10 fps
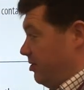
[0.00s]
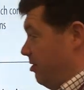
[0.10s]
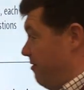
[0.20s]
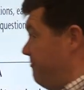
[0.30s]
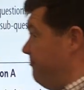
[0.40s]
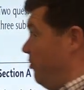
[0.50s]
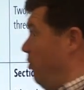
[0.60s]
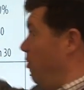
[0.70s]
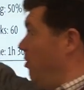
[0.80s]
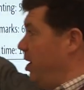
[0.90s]
There are
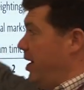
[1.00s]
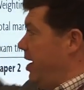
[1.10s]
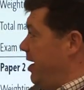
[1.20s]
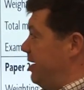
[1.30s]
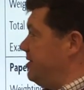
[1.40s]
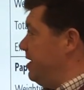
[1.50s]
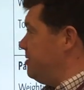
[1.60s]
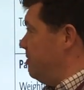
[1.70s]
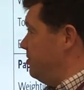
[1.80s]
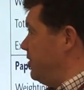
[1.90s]
4
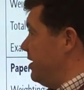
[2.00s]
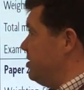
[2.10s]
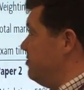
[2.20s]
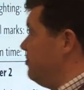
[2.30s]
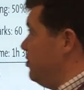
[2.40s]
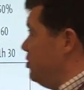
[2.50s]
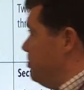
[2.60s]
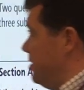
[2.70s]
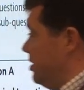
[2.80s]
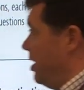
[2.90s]
assessment objectives for you to
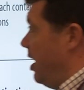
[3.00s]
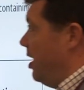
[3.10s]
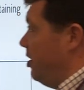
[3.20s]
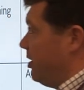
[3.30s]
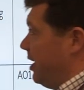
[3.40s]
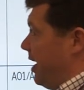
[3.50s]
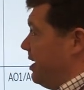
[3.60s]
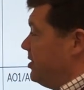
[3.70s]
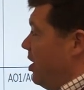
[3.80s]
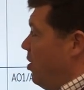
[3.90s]
be looking
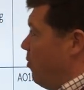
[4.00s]
at.